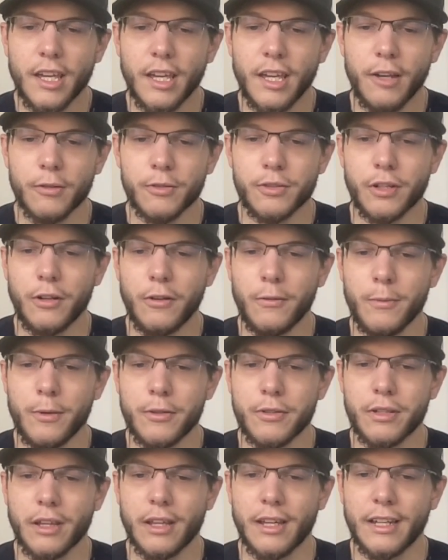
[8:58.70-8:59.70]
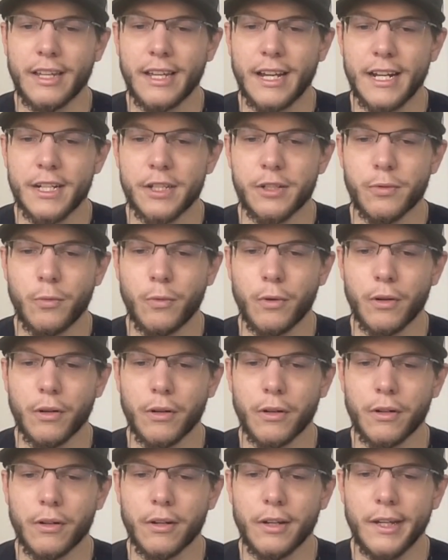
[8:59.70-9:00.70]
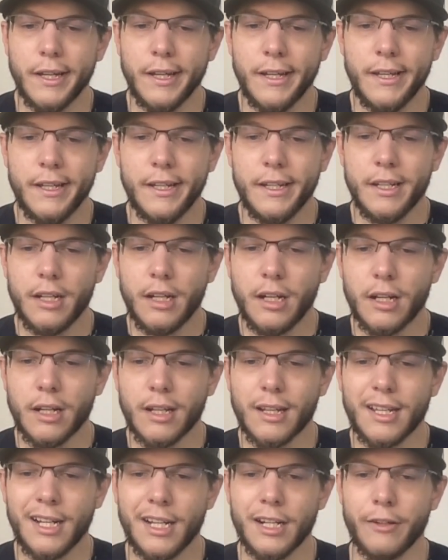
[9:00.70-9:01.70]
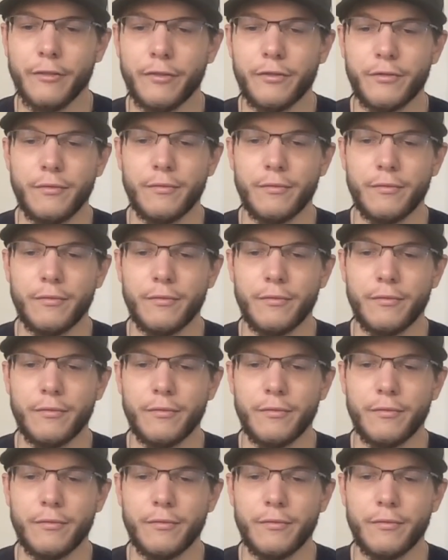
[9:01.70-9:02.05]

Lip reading: it was almost like guys were kind of